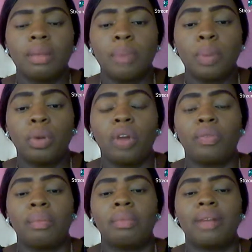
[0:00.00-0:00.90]
people
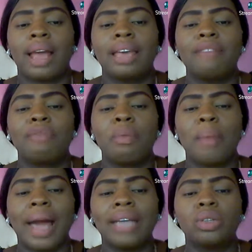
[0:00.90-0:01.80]
of like
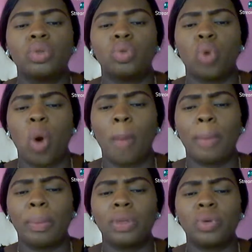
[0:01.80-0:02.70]
evil mind to
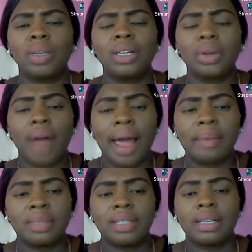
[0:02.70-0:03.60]
come perpetrate
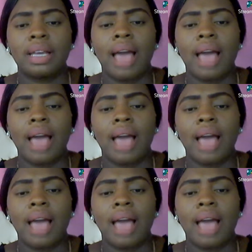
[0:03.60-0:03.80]
crimes